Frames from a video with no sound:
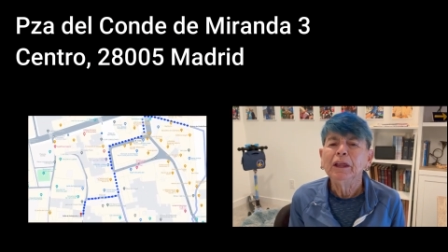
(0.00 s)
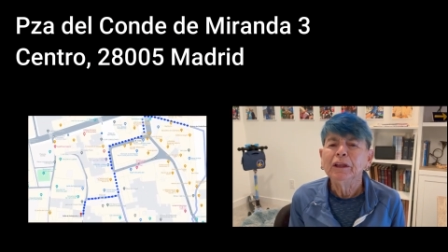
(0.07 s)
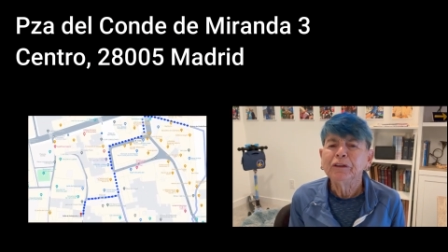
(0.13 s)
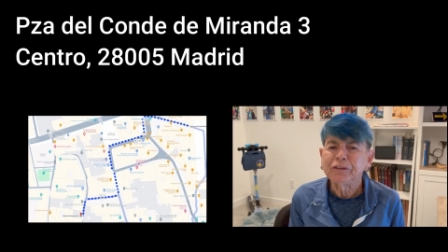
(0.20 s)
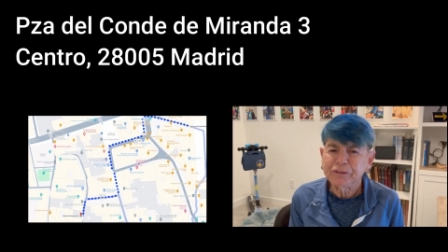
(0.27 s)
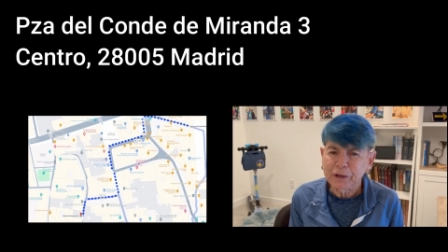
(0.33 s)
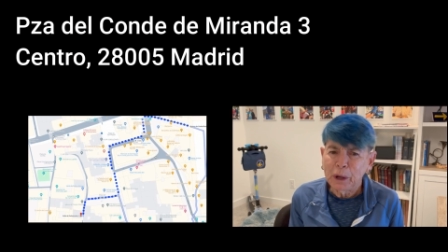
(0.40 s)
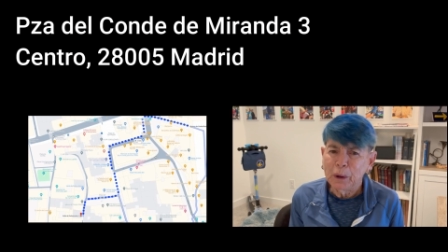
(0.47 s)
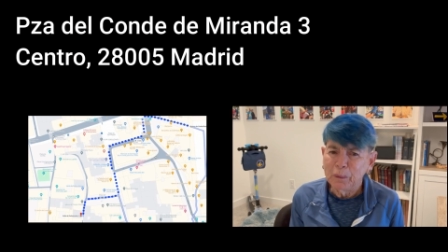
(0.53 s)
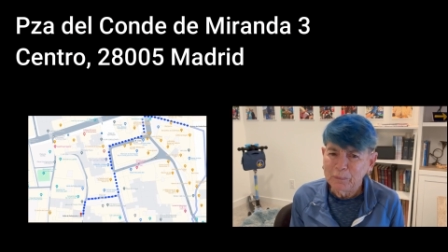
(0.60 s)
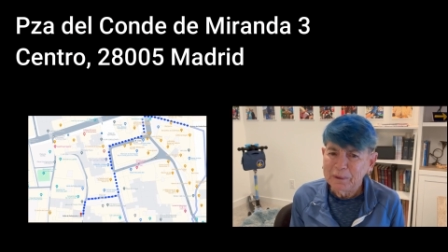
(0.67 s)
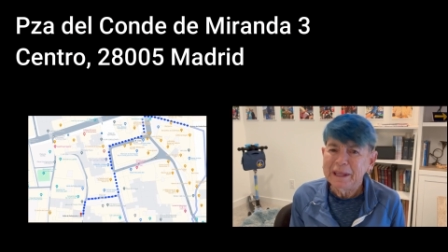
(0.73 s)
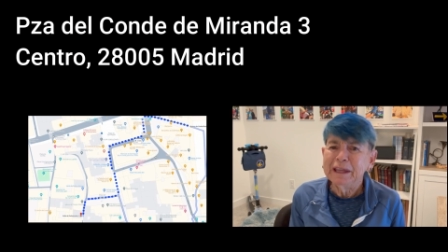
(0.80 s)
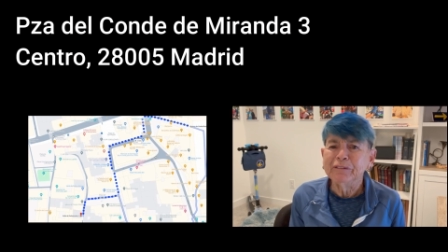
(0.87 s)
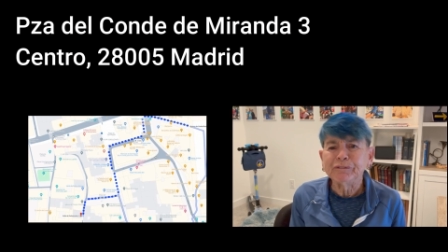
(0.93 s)

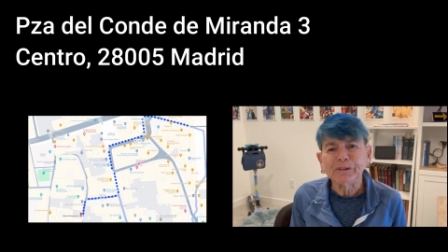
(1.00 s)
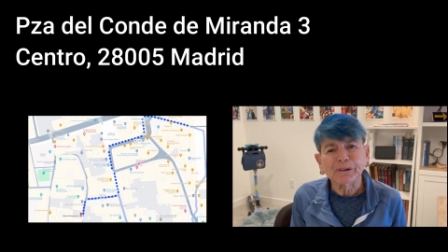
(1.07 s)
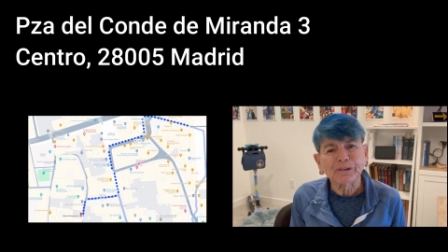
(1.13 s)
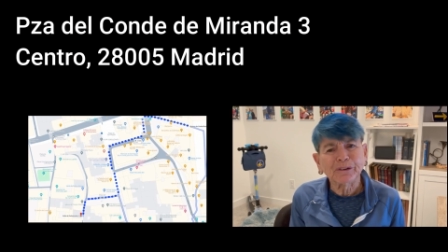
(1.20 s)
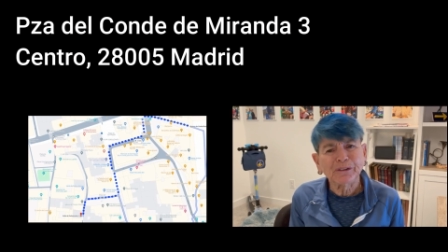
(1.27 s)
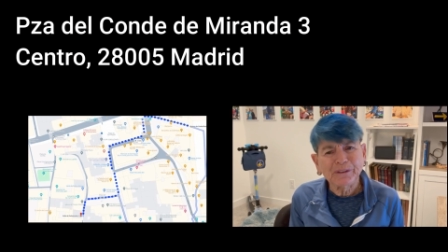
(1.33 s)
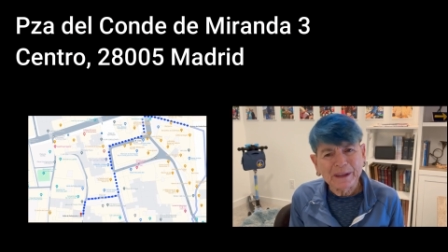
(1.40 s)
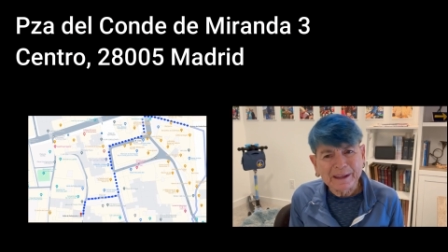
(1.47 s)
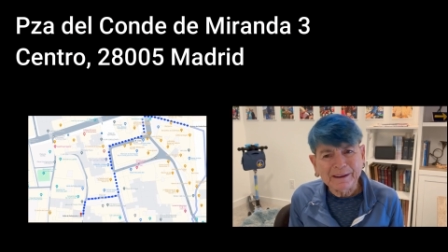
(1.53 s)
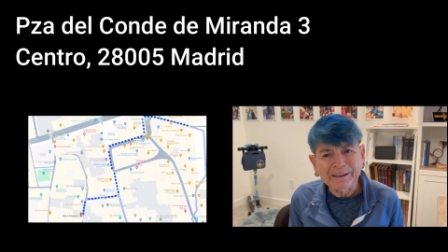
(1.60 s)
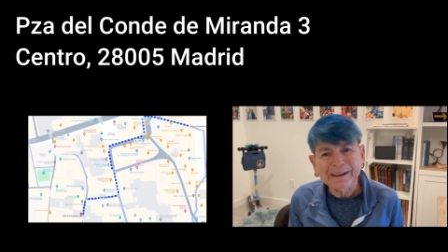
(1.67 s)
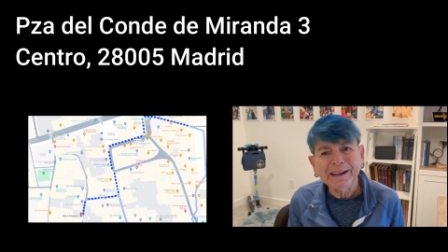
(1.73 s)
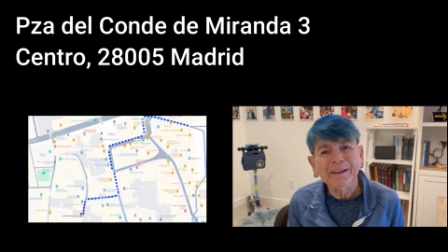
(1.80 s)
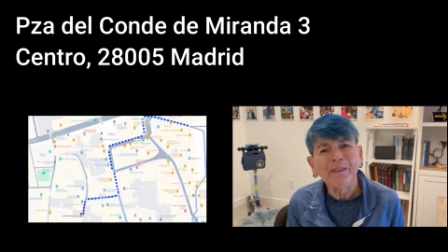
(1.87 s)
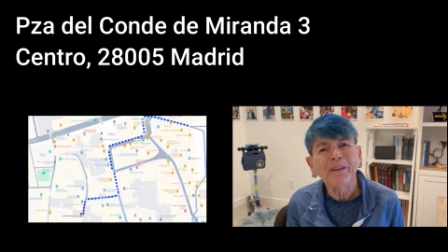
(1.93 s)
So, if you're
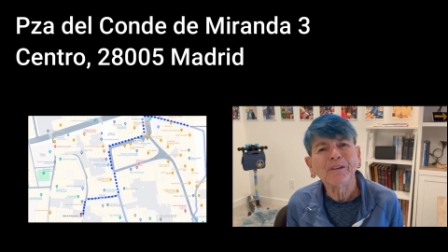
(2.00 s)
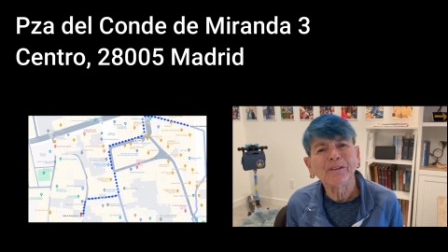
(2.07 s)
standing in the